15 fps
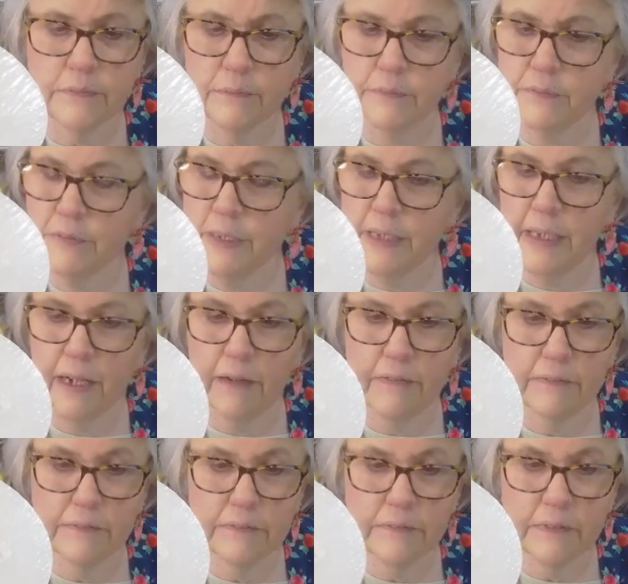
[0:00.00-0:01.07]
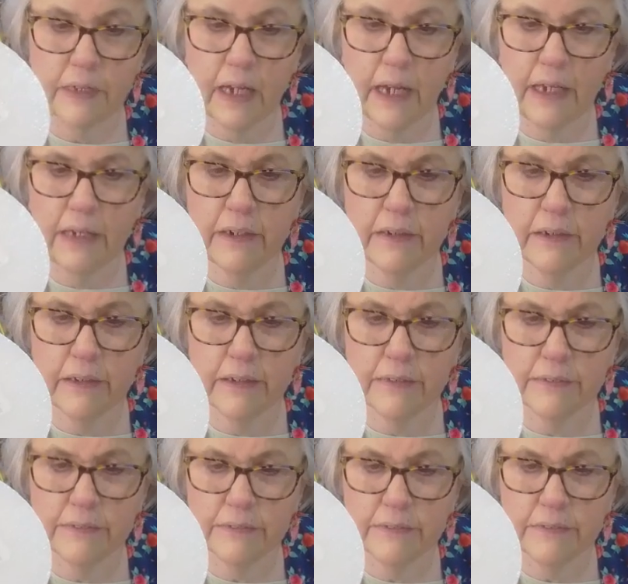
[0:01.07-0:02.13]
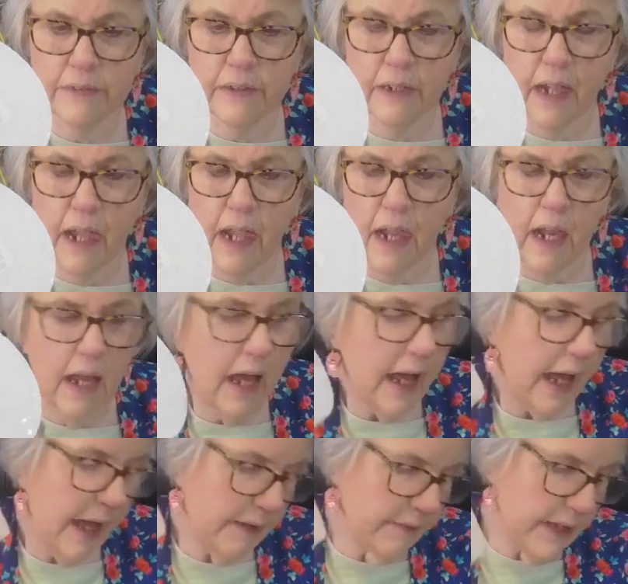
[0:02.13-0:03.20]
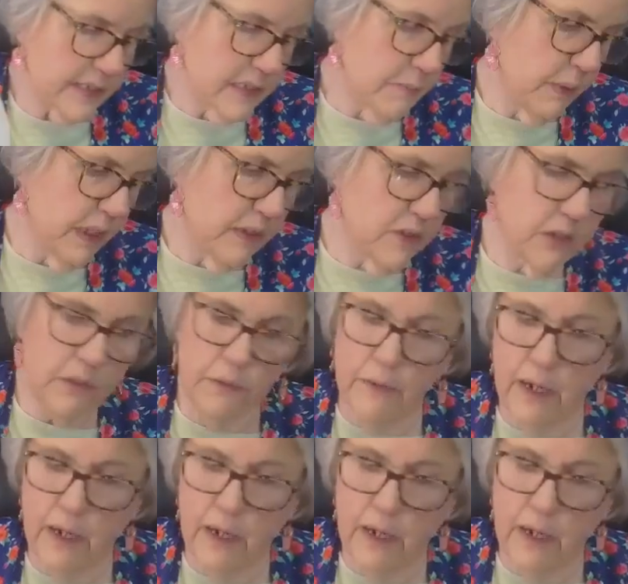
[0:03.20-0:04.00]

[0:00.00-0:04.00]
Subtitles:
Yeah, I hear you. That's me too.